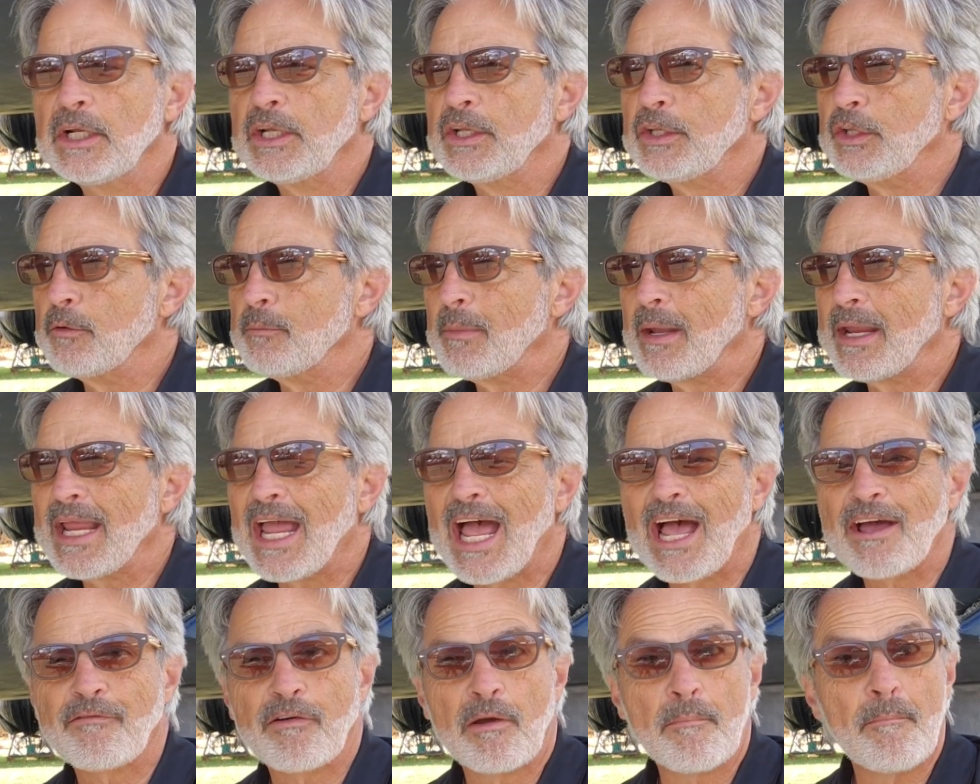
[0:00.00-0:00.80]
You may
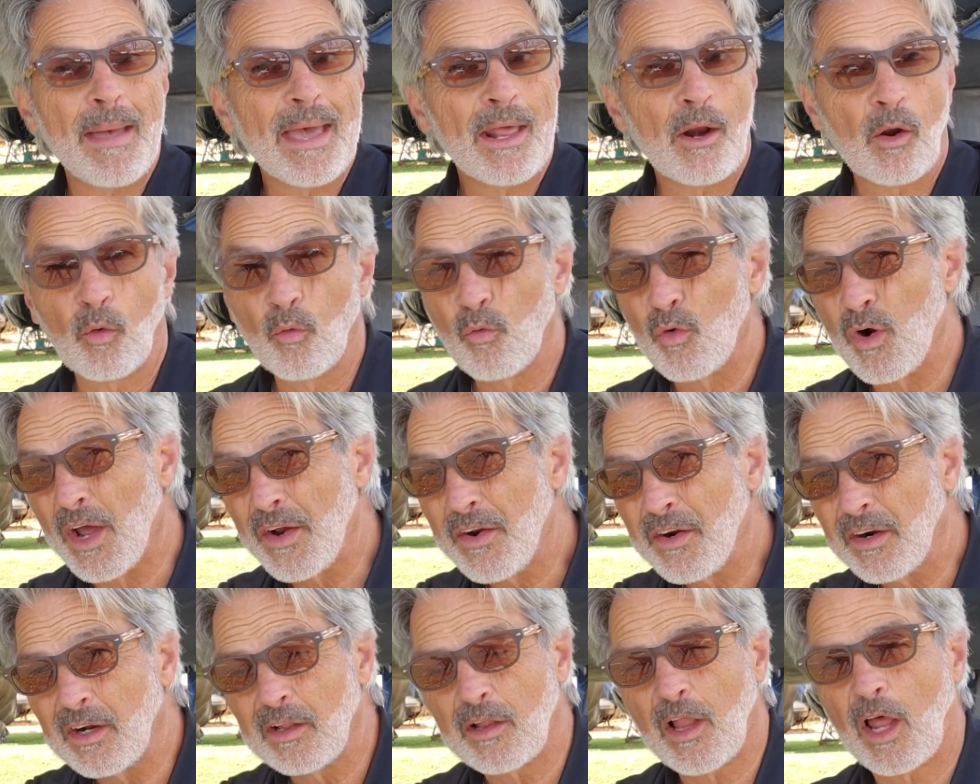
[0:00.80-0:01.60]
have a metal
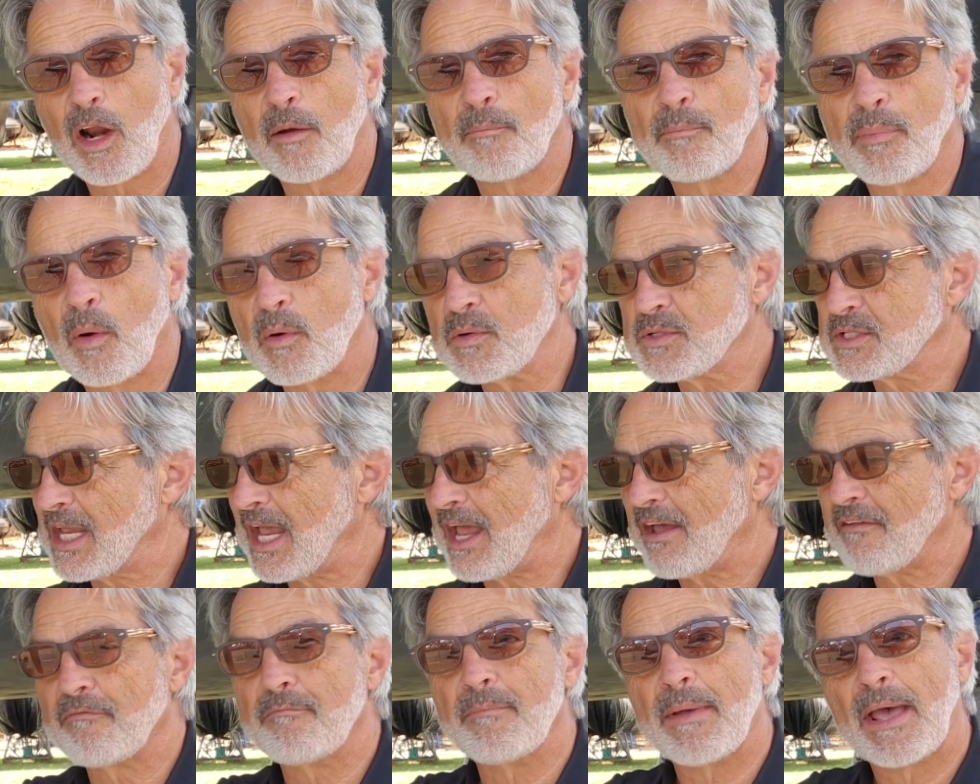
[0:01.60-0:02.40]
rudder. A lot of boats
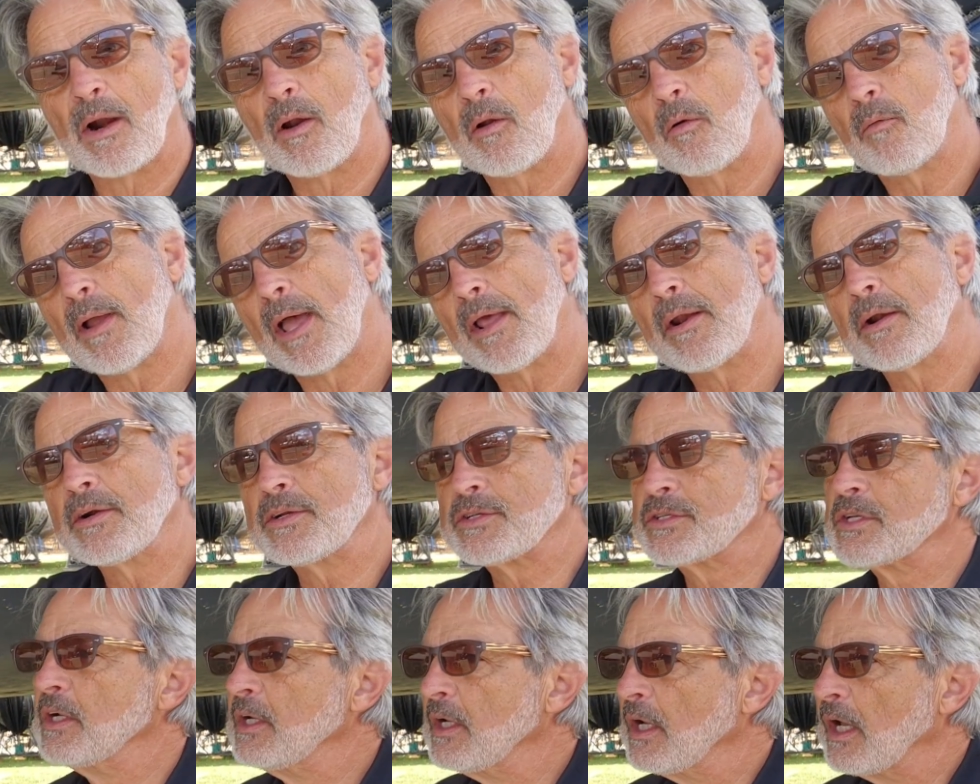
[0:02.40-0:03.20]
have metal
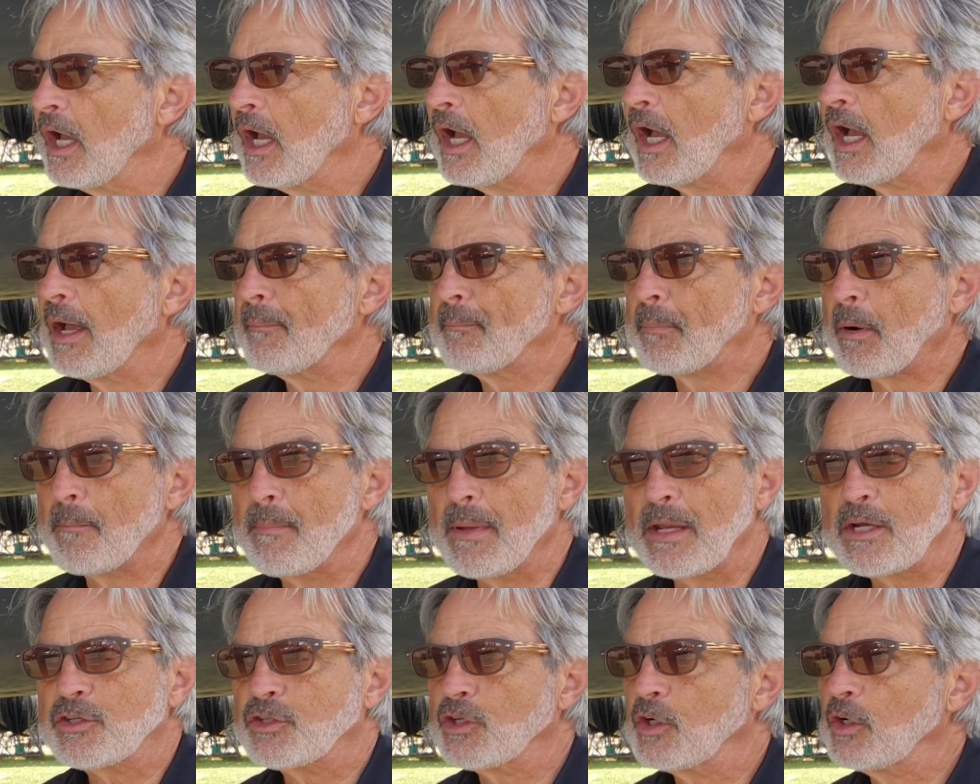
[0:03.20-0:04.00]
rudders, but
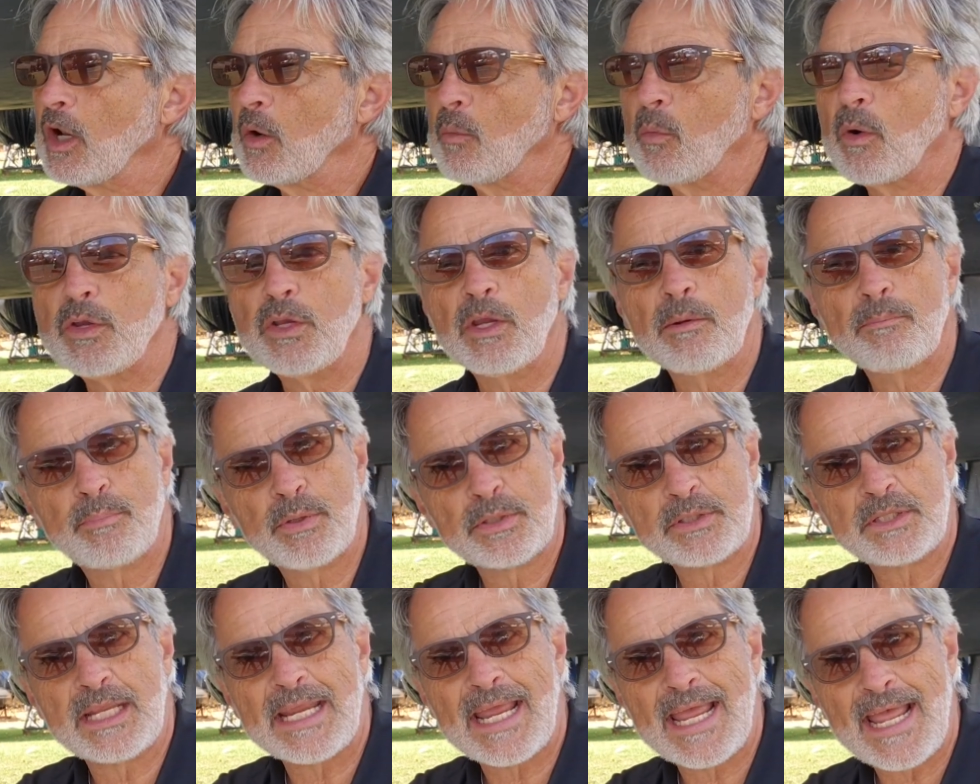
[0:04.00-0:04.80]
make sure that when you
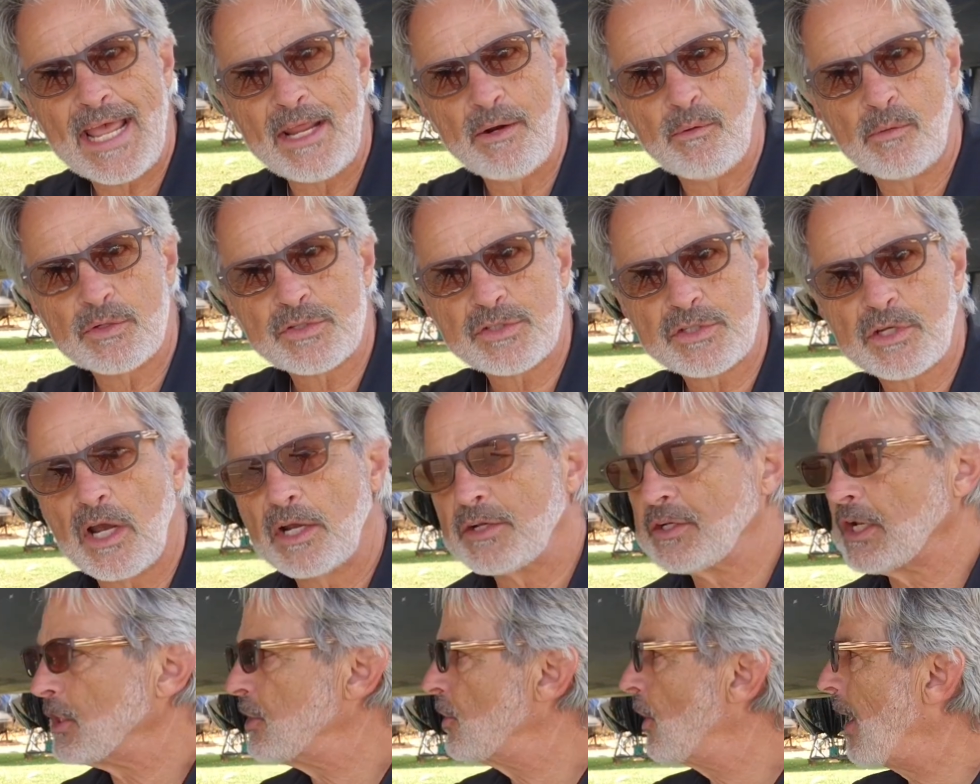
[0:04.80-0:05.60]
put the anodes
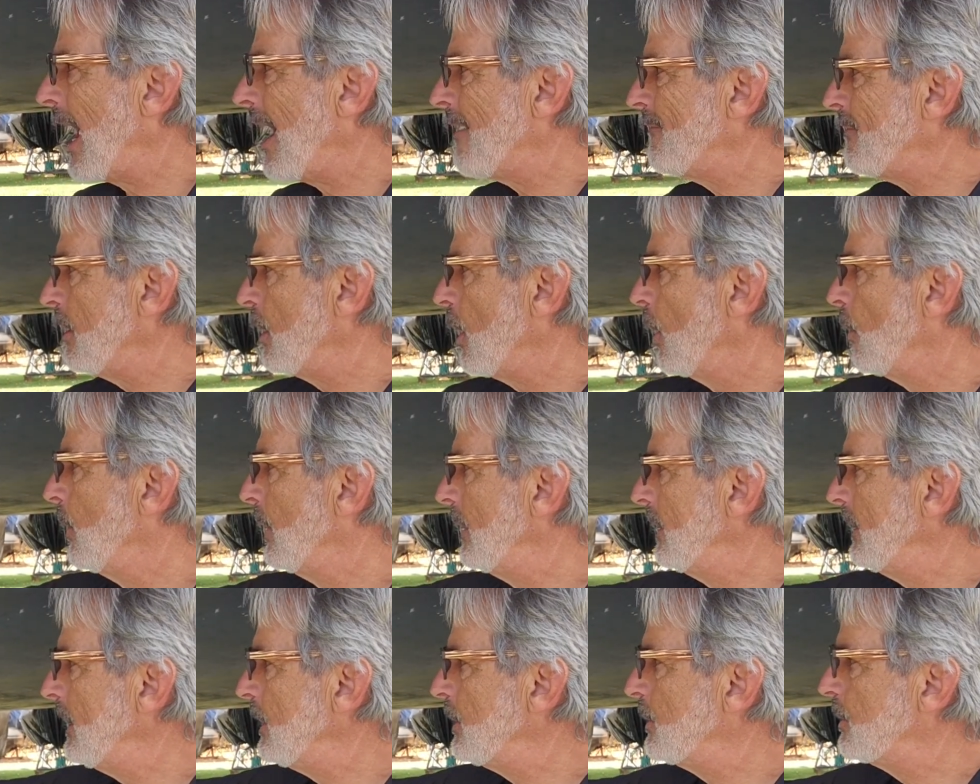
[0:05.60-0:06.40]
on that you're having a
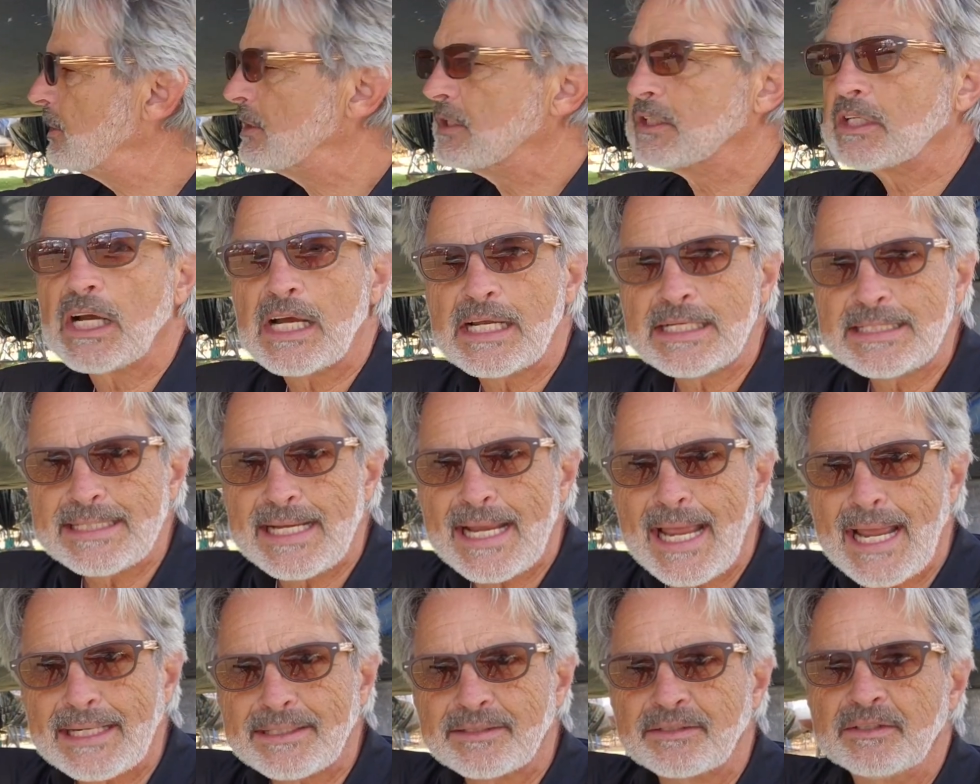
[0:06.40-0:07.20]
really good
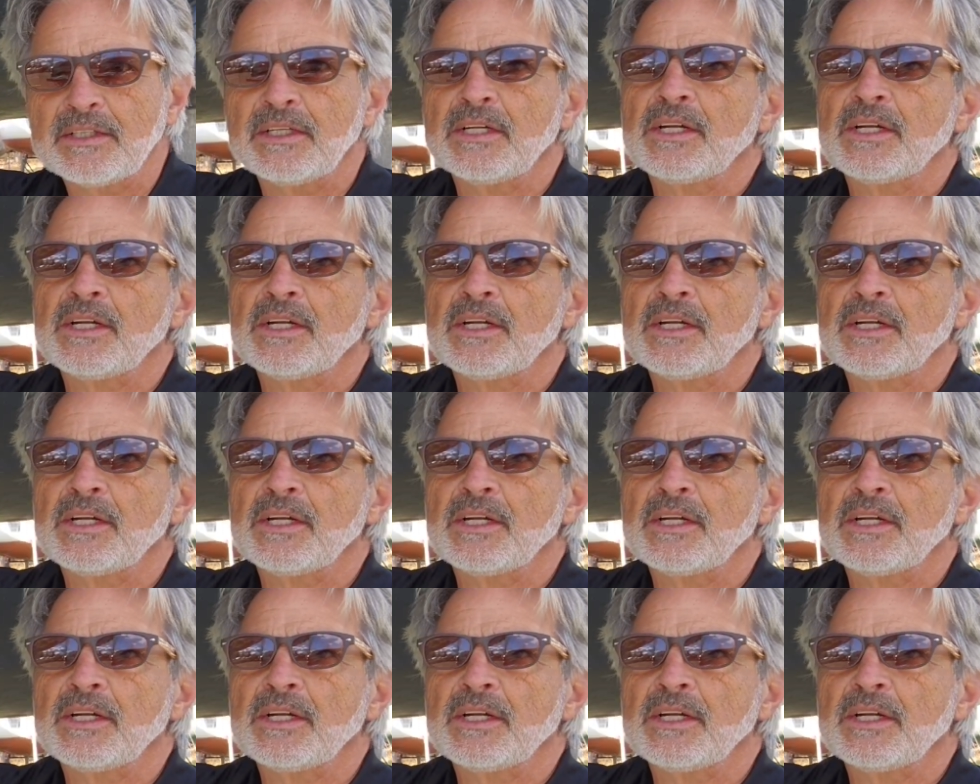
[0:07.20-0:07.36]
contact.